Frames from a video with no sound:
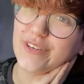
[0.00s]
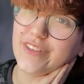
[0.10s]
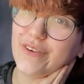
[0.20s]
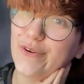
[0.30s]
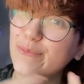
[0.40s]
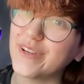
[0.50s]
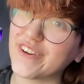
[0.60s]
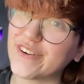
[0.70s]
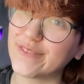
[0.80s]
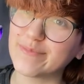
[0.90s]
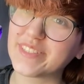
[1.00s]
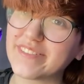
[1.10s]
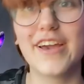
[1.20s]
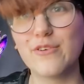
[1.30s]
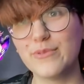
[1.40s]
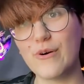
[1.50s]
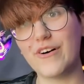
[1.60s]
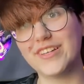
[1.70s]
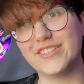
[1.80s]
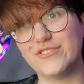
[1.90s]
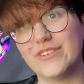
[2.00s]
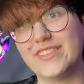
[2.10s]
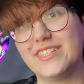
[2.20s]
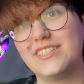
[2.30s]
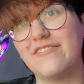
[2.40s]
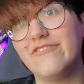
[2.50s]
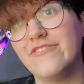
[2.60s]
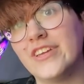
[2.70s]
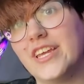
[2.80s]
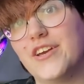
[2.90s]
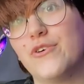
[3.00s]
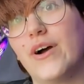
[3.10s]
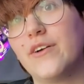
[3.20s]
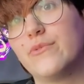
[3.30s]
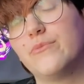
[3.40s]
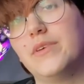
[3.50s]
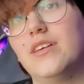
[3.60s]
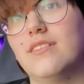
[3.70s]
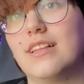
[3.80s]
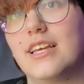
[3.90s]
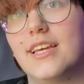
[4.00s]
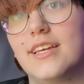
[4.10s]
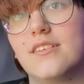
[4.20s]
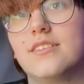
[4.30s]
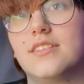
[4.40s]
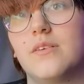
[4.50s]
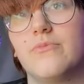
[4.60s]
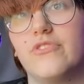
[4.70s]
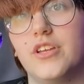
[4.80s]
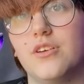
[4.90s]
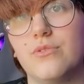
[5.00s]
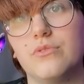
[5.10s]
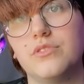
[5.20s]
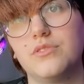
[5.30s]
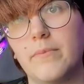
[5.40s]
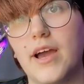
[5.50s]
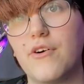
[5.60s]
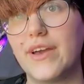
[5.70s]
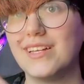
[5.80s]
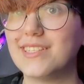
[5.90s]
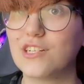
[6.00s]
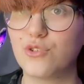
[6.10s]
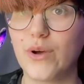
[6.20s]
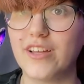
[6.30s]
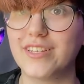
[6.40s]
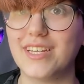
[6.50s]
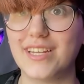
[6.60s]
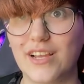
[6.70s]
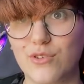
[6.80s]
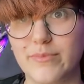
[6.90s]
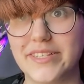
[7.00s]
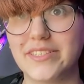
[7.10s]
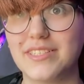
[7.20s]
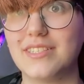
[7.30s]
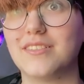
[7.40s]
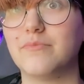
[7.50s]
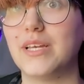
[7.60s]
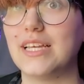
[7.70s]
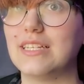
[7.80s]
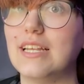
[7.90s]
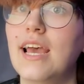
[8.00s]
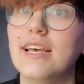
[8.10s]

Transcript: with open arms. I hope you all enjoyed this video. I will be linking some videos about asexuality and aromanticism in